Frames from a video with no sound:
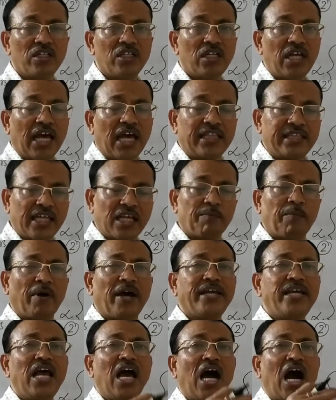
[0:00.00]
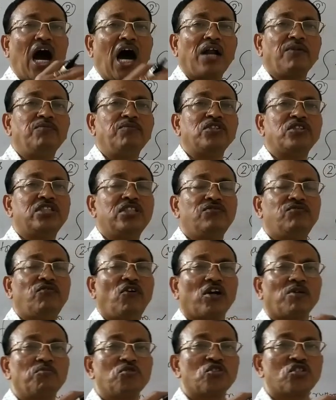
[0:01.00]
and thereby RBC
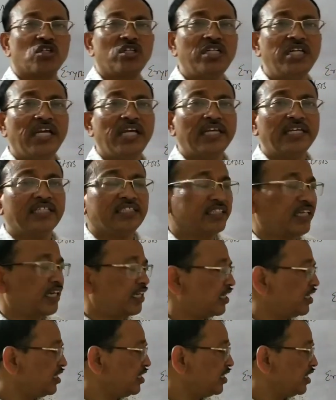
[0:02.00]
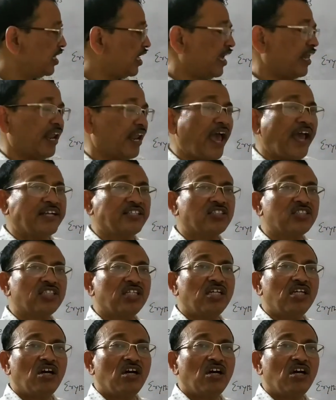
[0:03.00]
formation is getting enhanced,